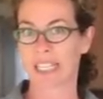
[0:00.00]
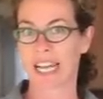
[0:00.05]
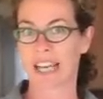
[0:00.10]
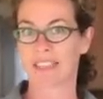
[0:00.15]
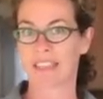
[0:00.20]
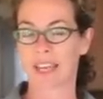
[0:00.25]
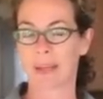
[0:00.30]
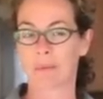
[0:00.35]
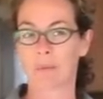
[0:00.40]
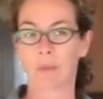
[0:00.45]

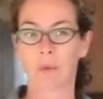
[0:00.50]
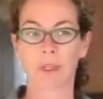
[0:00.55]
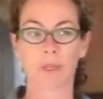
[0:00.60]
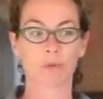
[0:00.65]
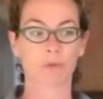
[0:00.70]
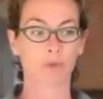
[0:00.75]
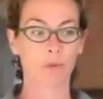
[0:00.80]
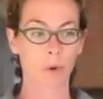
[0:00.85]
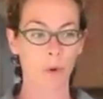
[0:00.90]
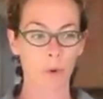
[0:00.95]
And then we
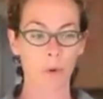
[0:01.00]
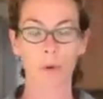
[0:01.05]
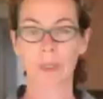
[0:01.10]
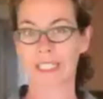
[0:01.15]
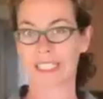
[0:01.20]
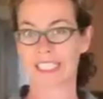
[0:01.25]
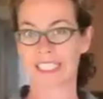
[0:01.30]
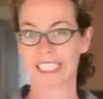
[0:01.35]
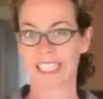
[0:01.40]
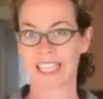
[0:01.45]
roll
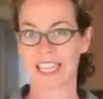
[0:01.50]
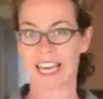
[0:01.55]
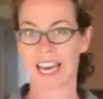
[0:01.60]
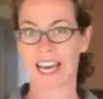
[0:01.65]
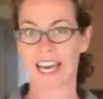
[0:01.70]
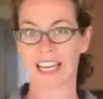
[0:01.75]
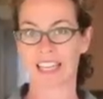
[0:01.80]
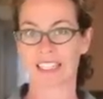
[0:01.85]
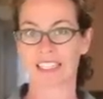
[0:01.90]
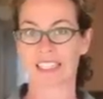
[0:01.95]
into
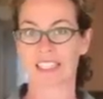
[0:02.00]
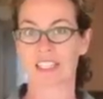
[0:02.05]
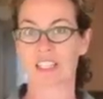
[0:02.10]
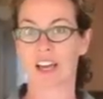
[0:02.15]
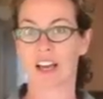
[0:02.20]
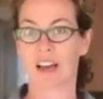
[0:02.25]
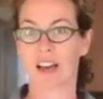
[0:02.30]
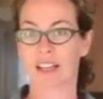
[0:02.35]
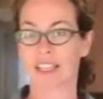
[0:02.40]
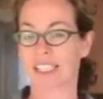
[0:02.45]
that
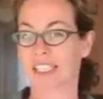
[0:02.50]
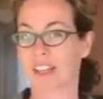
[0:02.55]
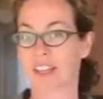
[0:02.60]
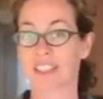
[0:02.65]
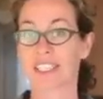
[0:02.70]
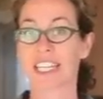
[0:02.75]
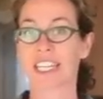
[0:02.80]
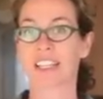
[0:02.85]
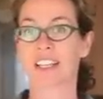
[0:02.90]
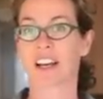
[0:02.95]

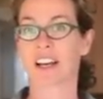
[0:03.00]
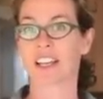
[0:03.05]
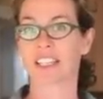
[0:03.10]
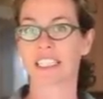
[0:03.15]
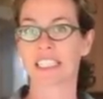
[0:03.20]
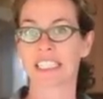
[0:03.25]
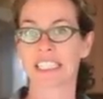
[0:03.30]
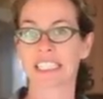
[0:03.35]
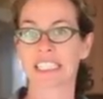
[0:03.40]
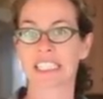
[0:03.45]
sauteed
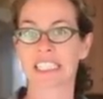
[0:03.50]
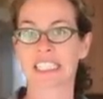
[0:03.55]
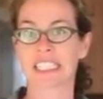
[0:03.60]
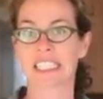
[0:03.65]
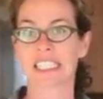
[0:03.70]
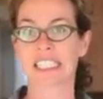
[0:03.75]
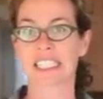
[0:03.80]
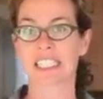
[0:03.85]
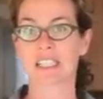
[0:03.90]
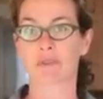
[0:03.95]

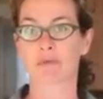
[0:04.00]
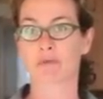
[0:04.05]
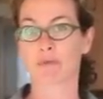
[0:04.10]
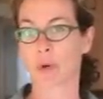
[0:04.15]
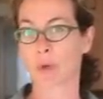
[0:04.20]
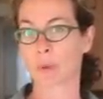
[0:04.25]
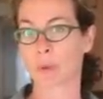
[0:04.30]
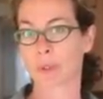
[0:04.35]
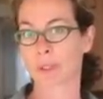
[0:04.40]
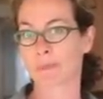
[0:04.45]
onions,
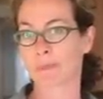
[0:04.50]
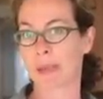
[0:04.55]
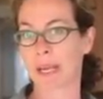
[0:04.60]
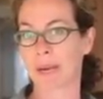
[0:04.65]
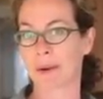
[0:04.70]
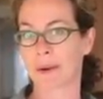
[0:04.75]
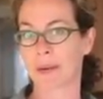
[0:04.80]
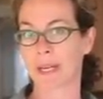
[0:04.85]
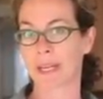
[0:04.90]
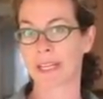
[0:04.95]

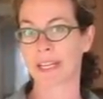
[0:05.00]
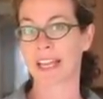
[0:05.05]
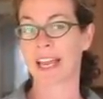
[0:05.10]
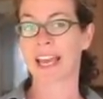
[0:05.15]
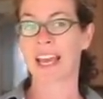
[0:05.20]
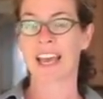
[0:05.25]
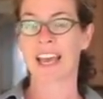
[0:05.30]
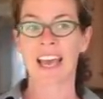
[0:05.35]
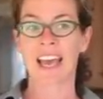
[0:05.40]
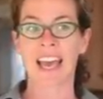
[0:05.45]
rosemary,
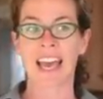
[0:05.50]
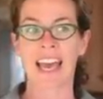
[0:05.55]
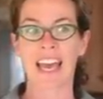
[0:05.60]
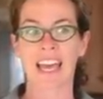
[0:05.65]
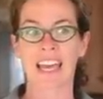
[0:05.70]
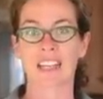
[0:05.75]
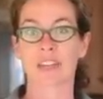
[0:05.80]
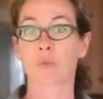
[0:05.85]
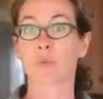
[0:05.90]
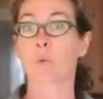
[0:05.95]

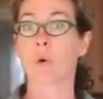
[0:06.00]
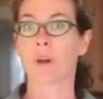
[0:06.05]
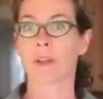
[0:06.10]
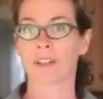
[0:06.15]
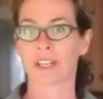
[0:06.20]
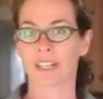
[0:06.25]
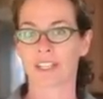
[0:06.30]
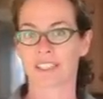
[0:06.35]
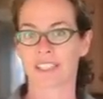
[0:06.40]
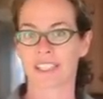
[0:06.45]
and
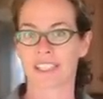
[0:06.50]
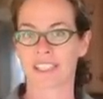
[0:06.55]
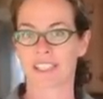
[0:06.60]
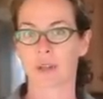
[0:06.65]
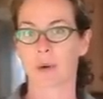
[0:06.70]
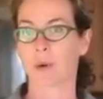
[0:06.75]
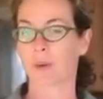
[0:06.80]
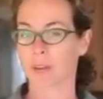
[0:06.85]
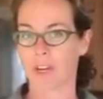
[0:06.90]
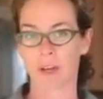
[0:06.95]
walnuts.
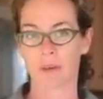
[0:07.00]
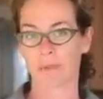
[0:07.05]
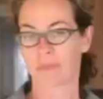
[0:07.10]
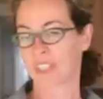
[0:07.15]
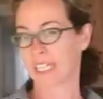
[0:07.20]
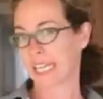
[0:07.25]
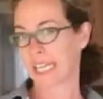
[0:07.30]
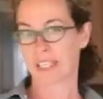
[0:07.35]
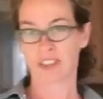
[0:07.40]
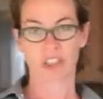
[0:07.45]
The whole
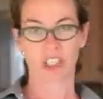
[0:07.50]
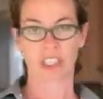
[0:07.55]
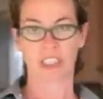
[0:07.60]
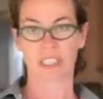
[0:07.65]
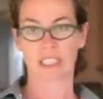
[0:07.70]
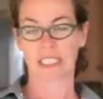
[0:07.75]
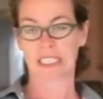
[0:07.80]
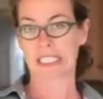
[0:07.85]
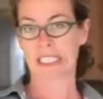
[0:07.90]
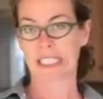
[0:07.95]

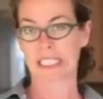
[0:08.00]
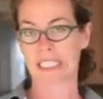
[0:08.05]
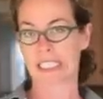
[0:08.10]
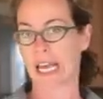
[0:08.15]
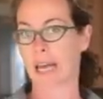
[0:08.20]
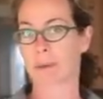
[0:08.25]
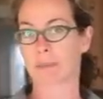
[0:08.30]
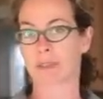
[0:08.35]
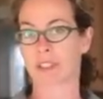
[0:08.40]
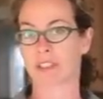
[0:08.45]
combination is
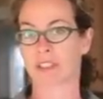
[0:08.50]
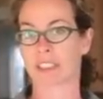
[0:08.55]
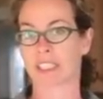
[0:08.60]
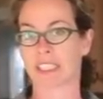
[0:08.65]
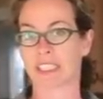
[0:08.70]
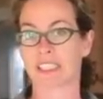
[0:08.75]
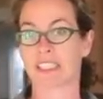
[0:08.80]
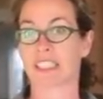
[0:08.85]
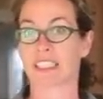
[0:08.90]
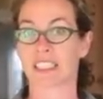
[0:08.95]

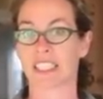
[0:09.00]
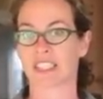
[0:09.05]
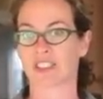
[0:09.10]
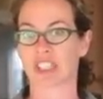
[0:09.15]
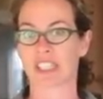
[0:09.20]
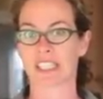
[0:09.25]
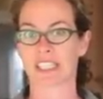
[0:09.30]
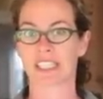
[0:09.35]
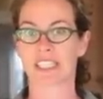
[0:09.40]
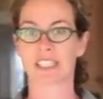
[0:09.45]
absolutely
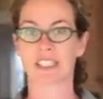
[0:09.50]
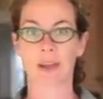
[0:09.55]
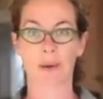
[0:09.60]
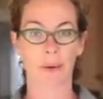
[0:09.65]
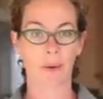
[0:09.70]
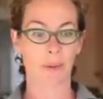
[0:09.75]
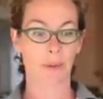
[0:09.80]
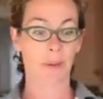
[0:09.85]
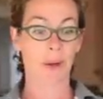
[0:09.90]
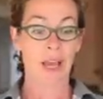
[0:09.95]
delicious.
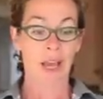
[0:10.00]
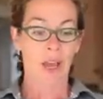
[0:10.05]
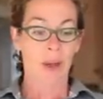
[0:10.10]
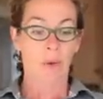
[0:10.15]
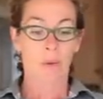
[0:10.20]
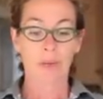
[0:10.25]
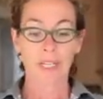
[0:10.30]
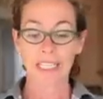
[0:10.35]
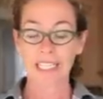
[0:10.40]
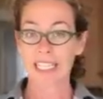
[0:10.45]
So
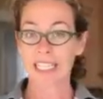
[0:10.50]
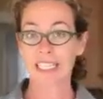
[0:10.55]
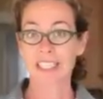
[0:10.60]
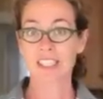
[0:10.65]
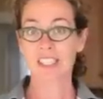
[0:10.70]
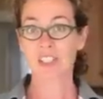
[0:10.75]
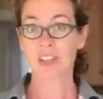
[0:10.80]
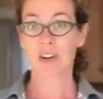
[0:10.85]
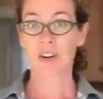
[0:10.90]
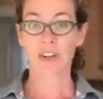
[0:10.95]
we're going to get
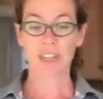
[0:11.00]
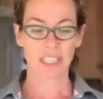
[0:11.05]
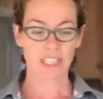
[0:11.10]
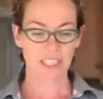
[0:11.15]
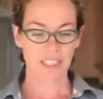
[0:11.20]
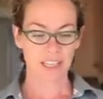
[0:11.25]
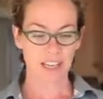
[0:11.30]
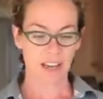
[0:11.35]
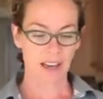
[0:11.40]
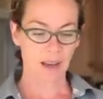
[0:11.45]

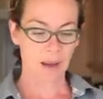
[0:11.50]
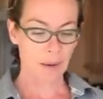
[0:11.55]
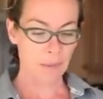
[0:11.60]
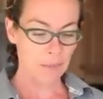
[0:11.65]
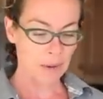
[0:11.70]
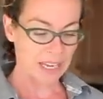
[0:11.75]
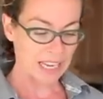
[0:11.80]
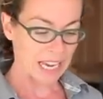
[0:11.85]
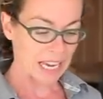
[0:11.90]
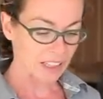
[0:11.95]
started
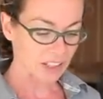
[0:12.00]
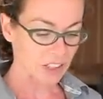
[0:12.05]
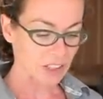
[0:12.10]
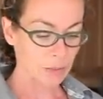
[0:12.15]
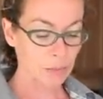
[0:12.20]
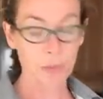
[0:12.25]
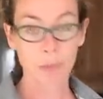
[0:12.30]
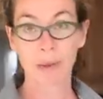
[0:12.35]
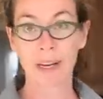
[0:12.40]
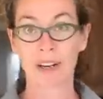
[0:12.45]
by actually
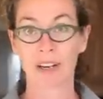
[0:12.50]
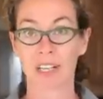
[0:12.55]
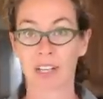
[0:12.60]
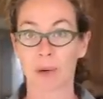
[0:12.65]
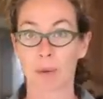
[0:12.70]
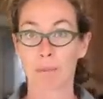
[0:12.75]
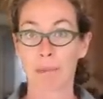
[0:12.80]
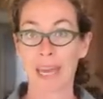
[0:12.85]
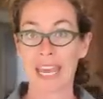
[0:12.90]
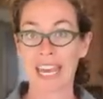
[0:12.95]
preparing
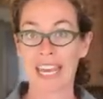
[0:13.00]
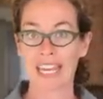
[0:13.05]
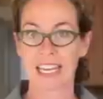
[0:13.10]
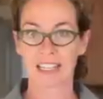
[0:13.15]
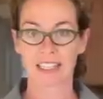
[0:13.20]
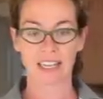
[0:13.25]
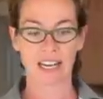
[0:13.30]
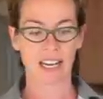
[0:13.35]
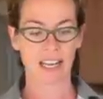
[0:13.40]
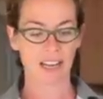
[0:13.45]
our
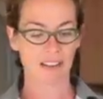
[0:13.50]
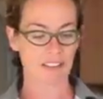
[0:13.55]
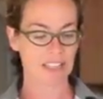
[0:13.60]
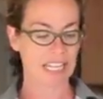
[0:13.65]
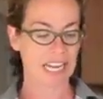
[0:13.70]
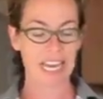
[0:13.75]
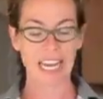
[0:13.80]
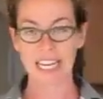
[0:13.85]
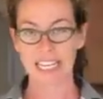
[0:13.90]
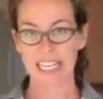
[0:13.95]
pan. I have an
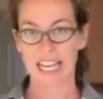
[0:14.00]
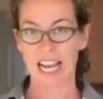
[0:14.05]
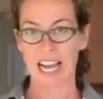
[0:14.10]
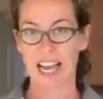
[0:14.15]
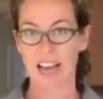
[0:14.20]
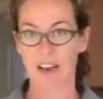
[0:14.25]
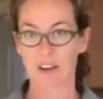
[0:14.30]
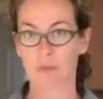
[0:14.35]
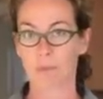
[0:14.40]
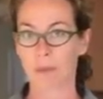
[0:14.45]

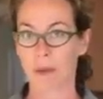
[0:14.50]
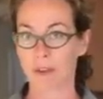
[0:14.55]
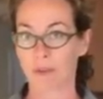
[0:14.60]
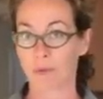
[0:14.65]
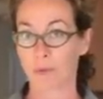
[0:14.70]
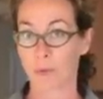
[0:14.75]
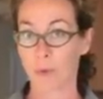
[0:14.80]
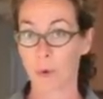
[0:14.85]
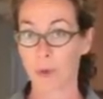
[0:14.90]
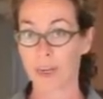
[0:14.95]
8.5 by
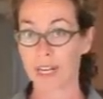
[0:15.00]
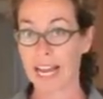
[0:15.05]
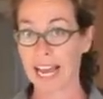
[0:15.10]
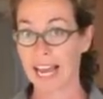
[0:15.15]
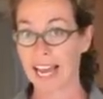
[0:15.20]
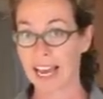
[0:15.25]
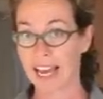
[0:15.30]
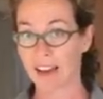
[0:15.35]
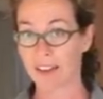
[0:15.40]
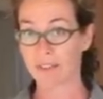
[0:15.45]

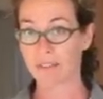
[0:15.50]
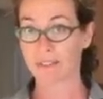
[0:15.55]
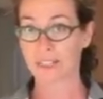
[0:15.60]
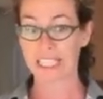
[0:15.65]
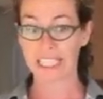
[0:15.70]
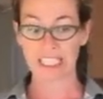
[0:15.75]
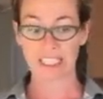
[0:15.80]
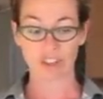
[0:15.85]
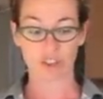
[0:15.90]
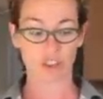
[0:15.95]
4.5
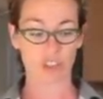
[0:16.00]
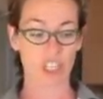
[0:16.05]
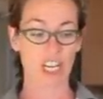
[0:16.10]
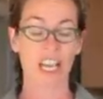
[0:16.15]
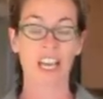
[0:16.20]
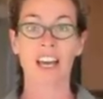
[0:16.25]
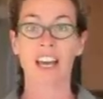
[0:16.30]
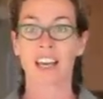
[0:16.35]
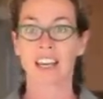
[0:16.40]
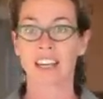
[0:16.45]
inch
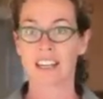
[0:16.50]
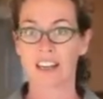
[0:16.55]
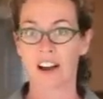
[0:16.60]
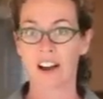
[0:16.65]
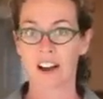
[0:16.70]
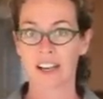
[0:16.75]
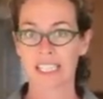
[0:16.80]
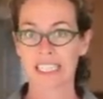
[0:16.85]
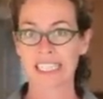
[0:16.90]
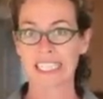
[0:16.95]

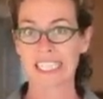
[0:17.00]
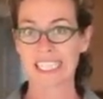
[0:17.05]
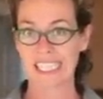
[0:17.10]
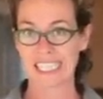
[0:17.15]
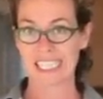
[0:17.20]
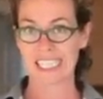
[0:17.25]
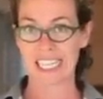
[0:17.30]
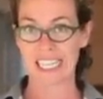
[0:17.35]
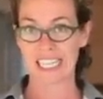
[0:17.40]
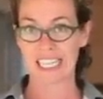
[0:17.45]

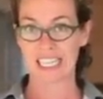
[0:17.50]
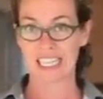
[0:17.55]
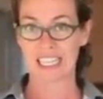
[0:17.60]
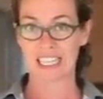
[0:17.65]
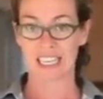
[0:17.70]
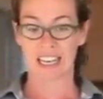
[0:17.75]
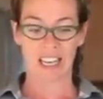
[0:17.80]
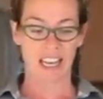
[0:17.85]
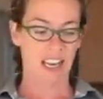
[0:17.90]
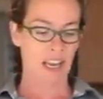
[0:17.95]

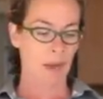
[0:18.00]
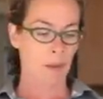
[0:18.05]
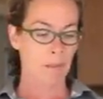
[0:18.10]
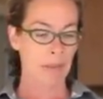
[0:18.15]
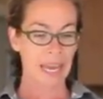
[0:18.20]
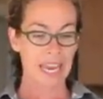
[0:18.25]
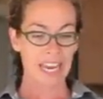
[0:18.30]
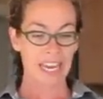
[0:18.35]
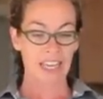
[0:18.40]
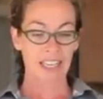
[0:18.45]
non-stick
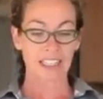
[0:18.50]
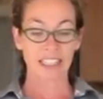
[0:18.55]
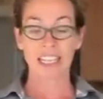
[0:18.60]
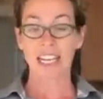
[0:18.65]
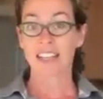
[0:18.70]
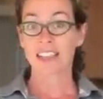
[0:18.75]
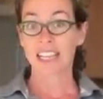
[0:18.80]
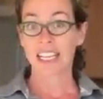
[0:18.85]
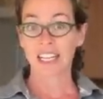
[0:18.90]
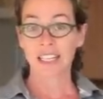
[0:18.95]
pan,
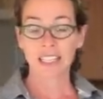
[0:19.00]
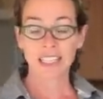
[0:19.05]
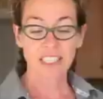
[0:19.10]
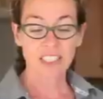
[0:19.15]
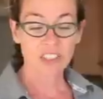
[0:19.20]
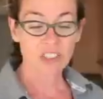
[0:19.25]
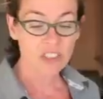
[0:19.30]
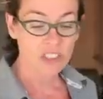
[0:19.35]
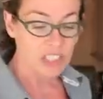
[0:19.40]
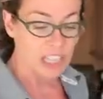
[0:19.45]
and then I'm going
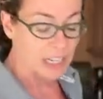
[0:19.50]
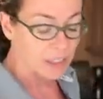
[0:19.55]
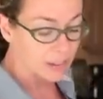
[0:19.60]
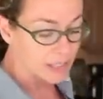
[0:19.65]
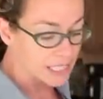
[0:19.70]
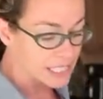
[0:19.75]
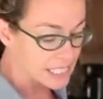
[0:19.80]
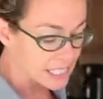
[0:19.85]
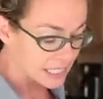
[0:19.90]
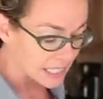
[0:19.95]
to
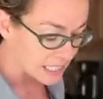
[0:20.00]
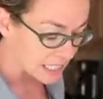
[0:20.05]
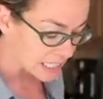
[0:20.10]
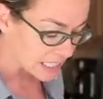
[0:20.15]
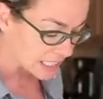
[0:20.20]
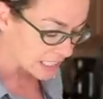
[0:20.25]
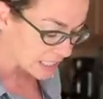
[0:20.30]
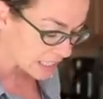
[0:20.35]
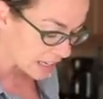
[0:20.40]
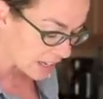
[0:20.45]

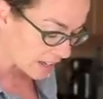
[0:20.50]
generously